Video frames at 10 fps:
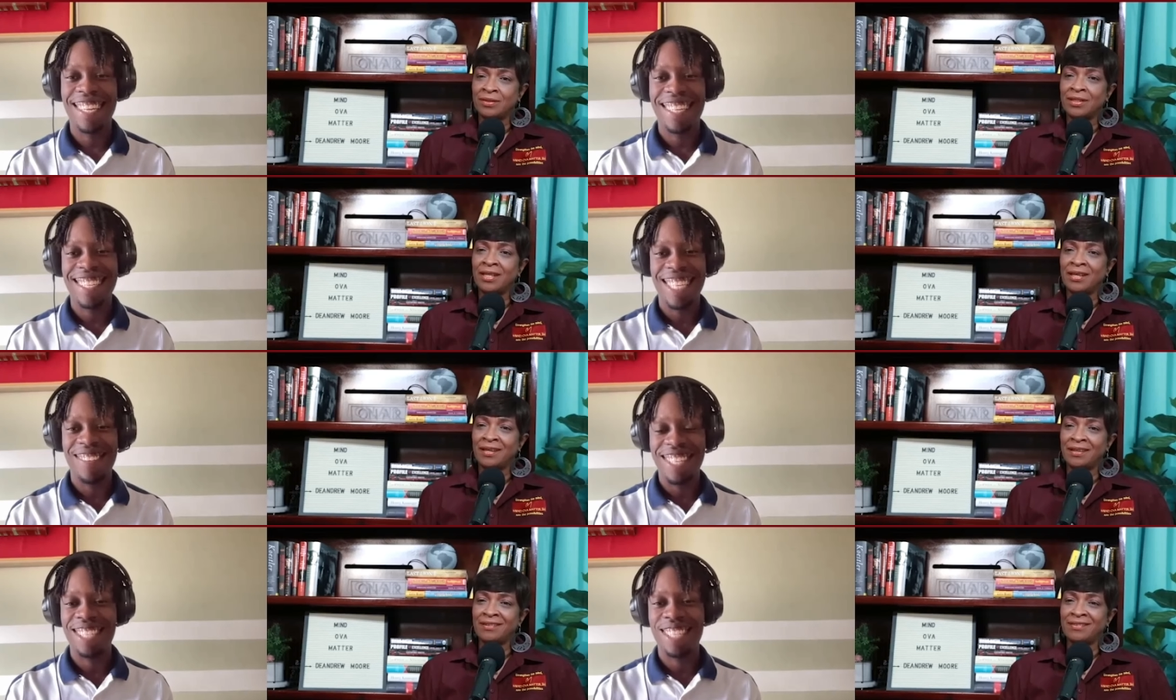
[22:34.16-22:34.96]
Speaker 1: not
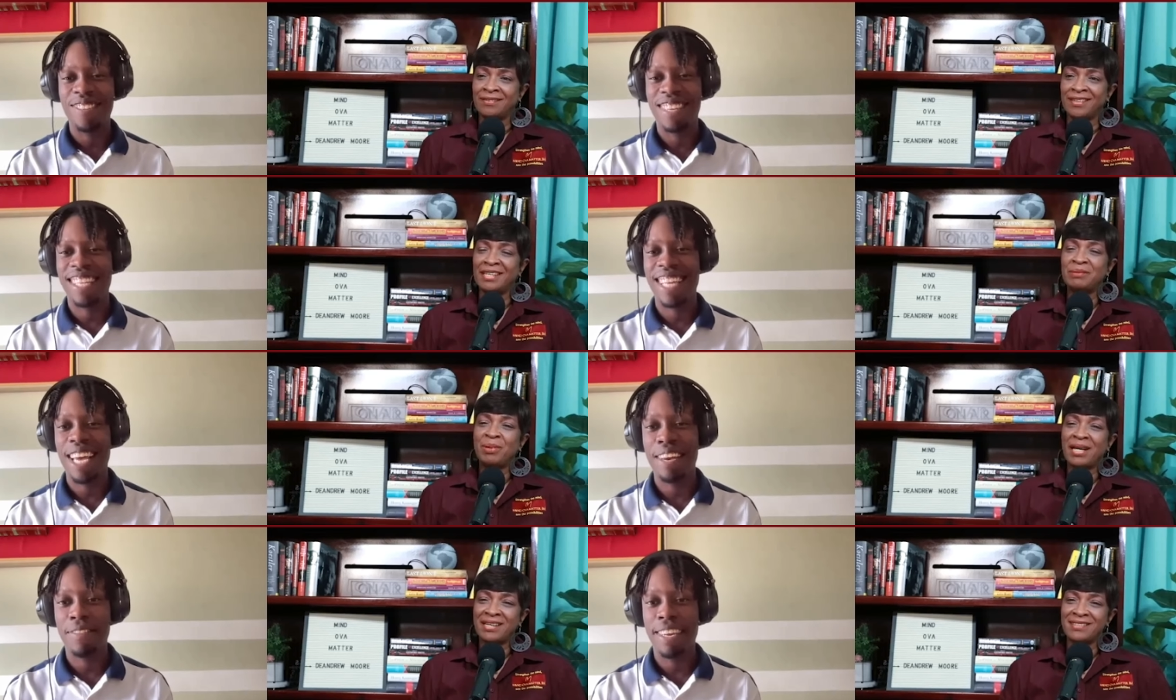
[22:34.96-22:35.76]
okay. as something like any
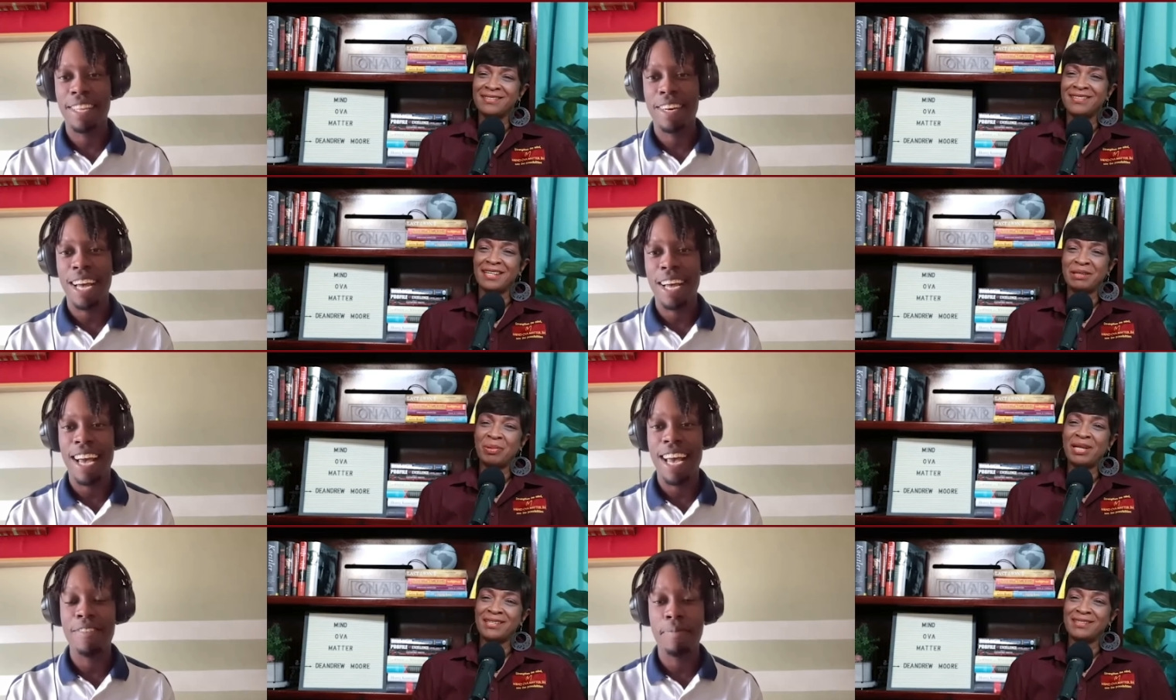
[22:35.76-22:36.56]
that. Plan, you know,
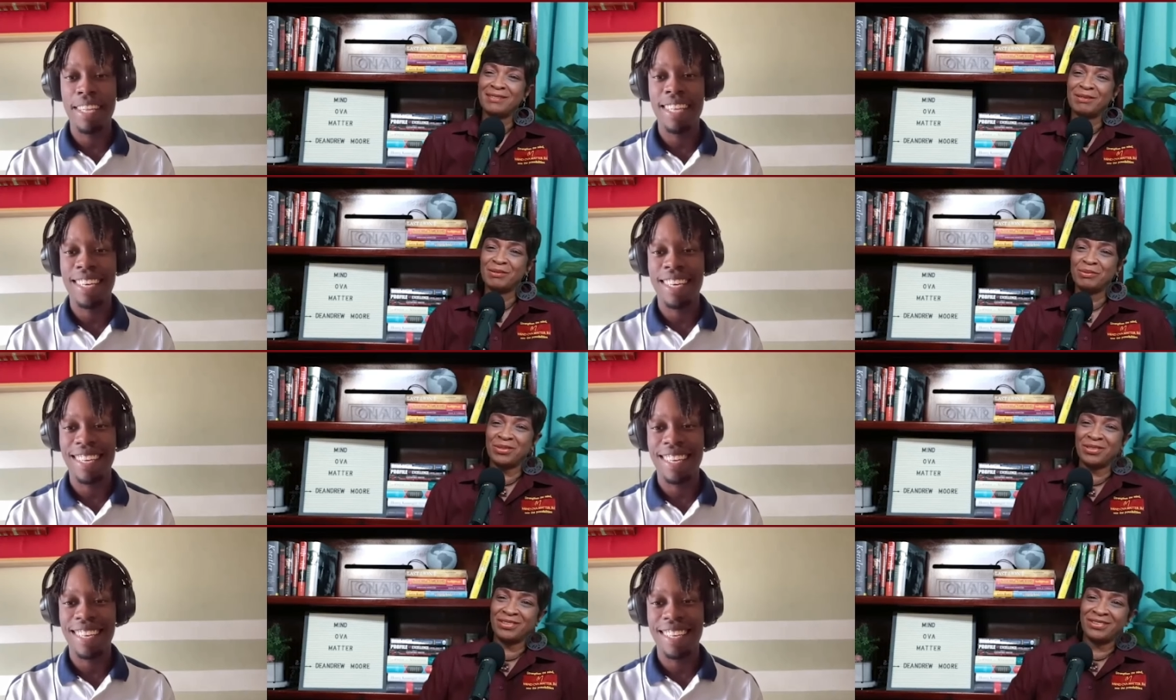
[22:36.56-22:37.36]
I, have been,
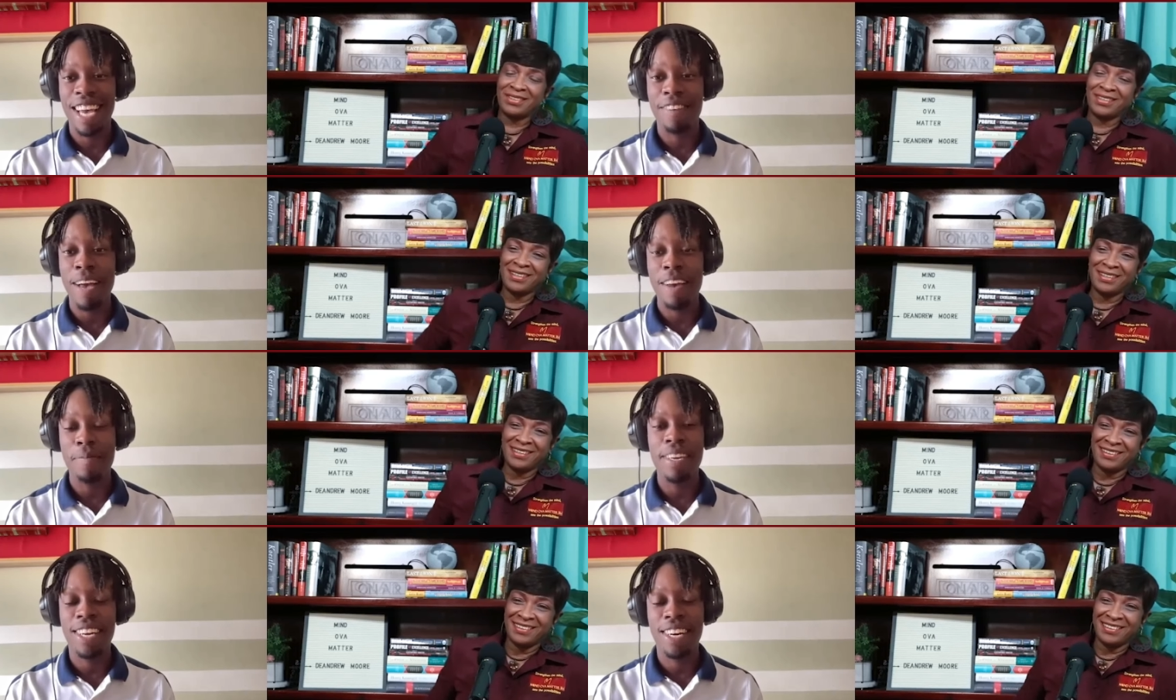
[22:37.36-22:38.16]
so? yeah,
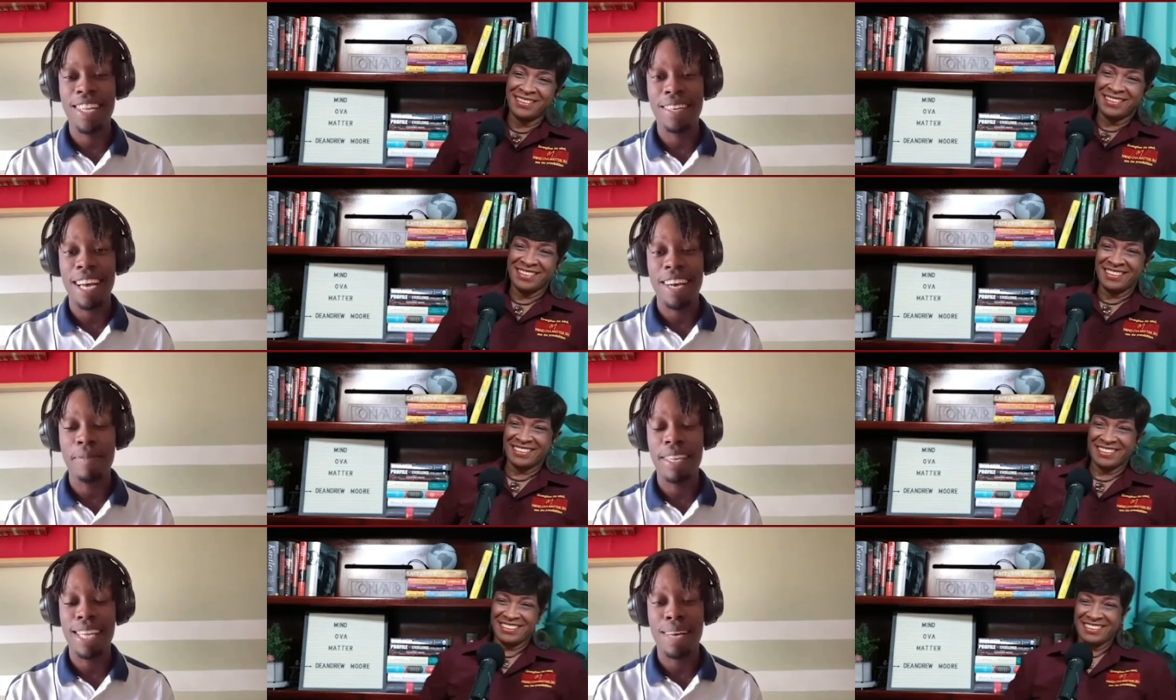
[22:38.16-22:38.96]
I've been, con-
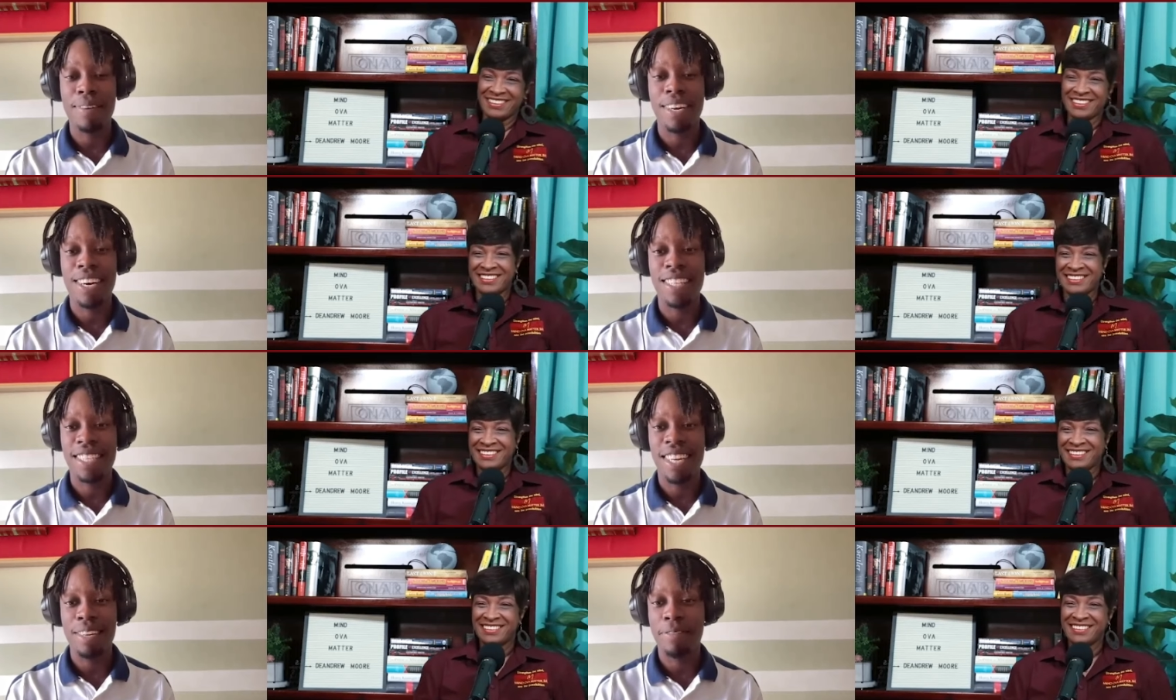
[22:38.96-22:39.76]
I've been, um,
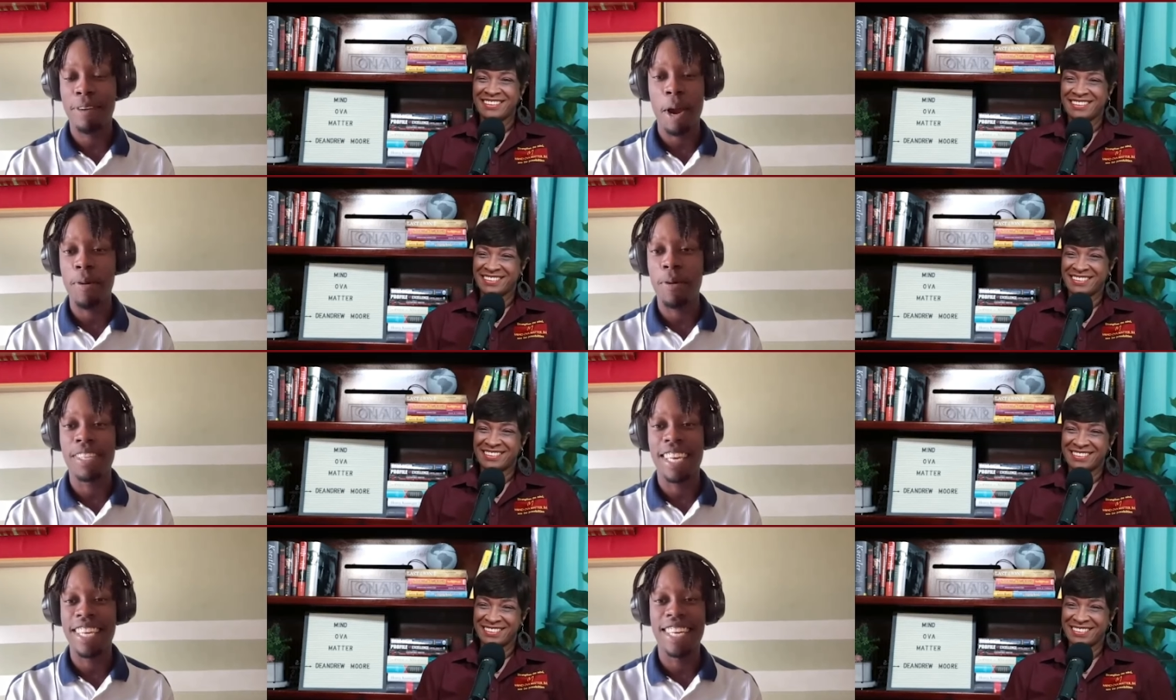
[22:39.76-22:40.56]
considering it for
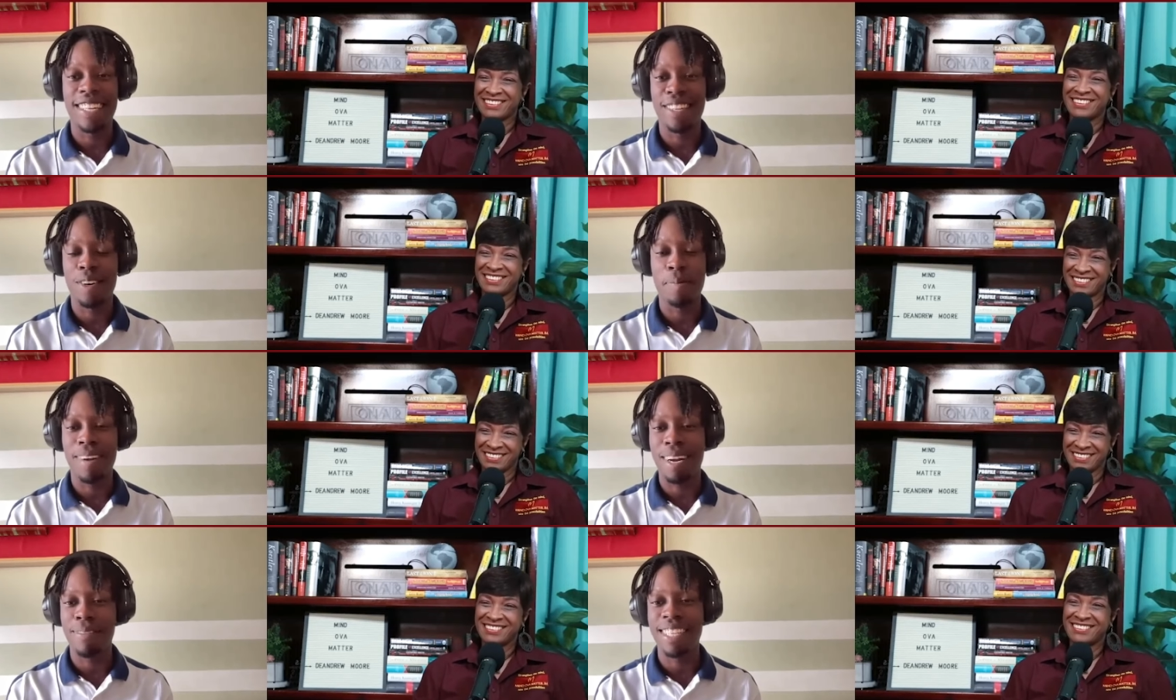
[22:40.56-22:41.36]
about a year now.
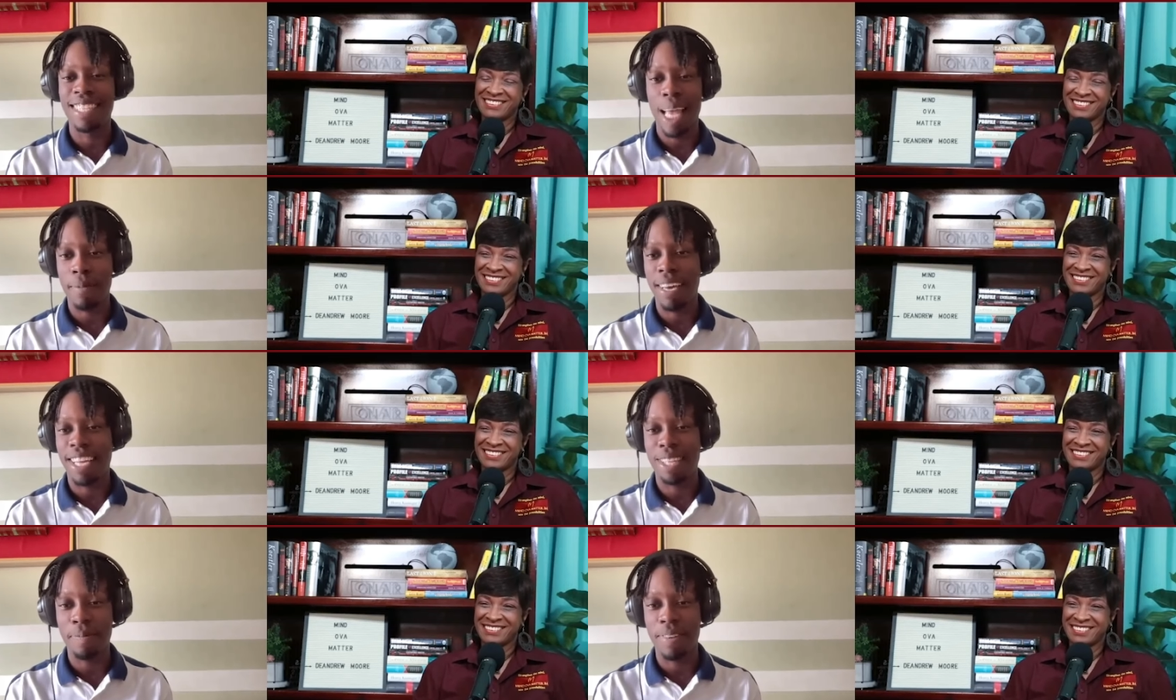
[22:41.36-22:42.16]
Probably mm time I
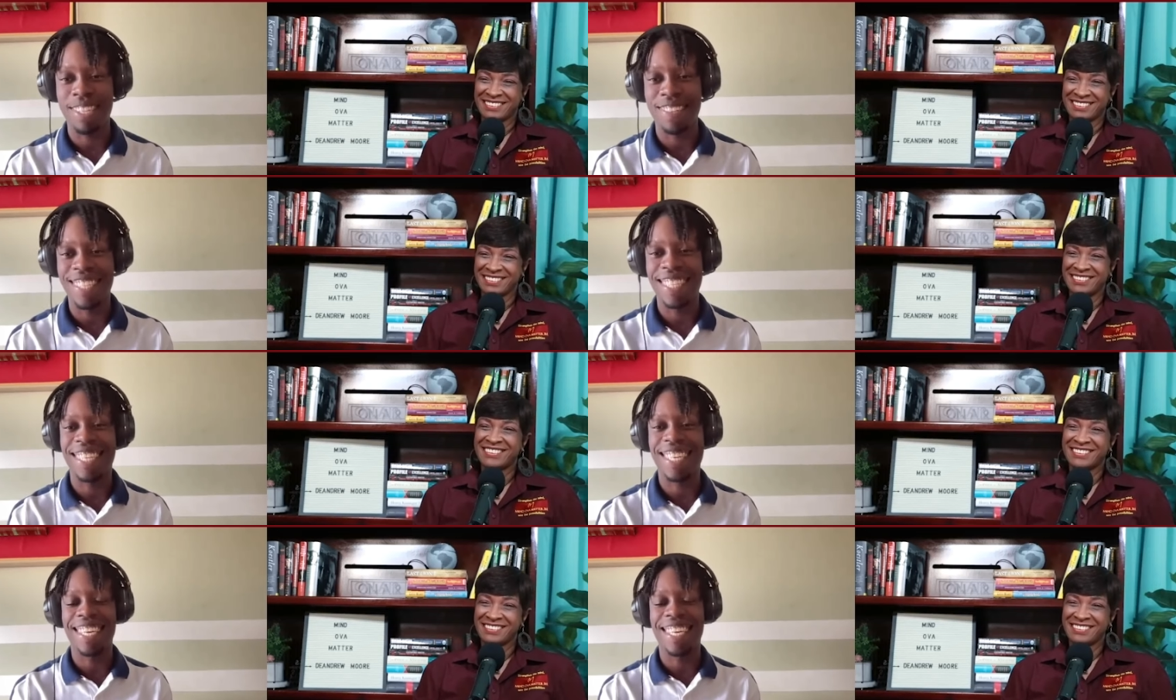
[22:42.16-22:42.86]
mm-hmm. get up and do it.